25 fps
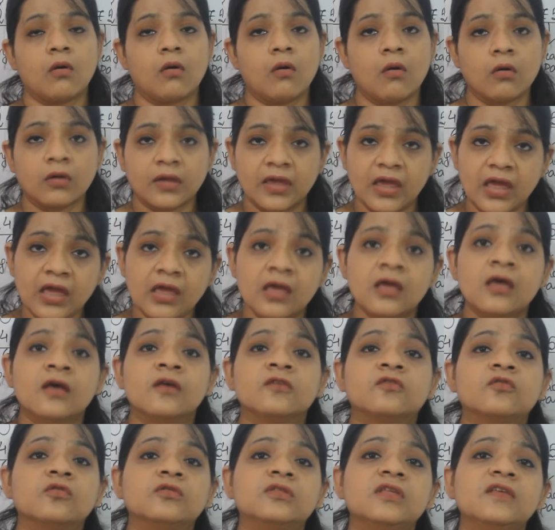Okay,
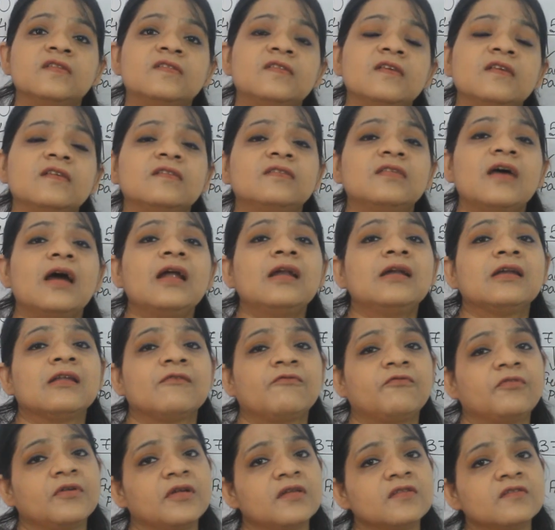so this is the
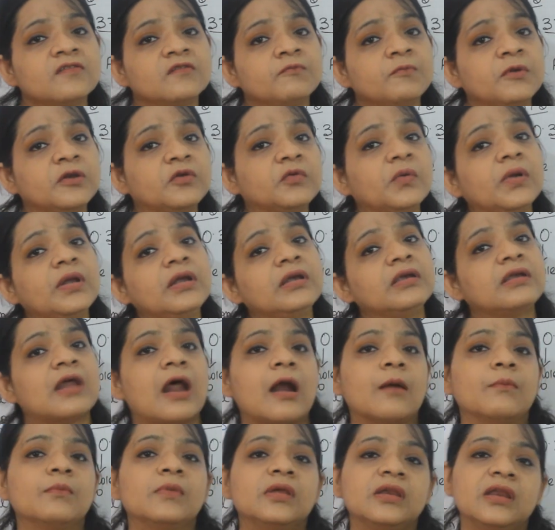difference between
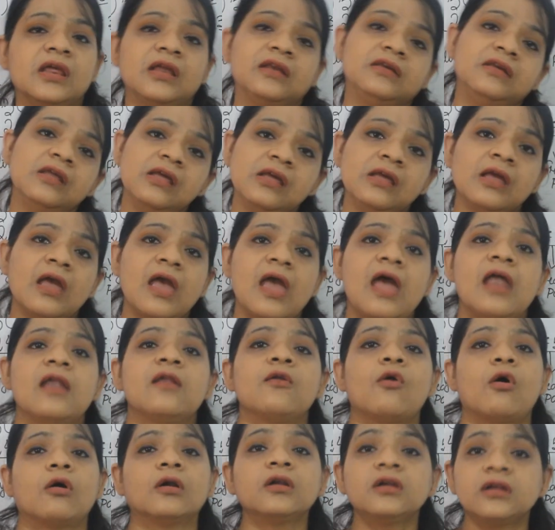terminating
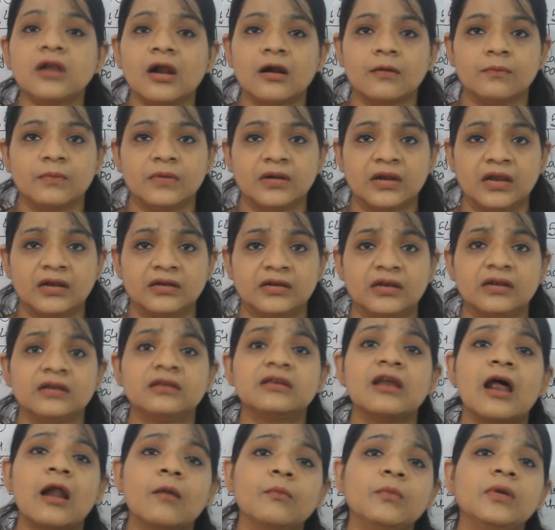and
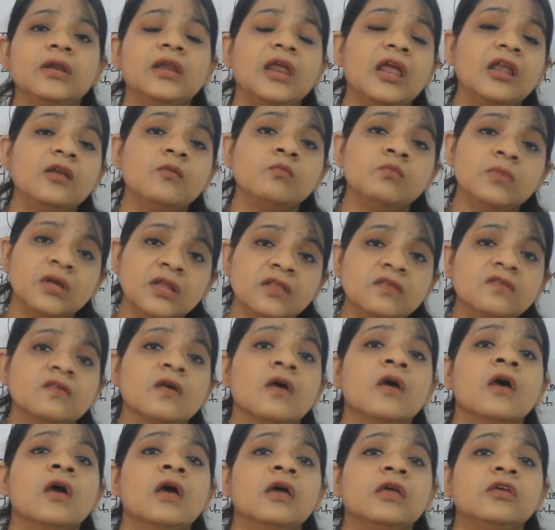non-terminating. Terminate means
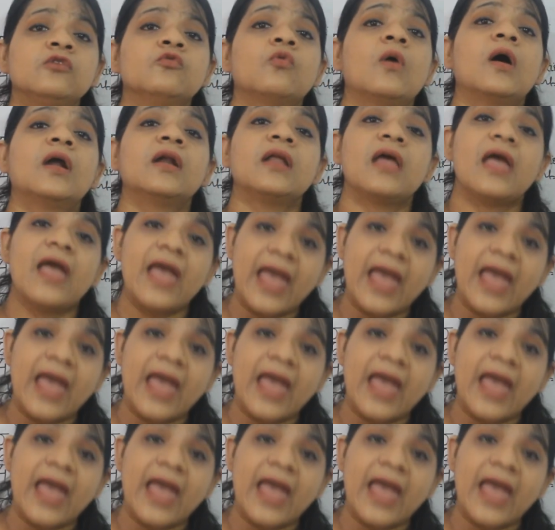you are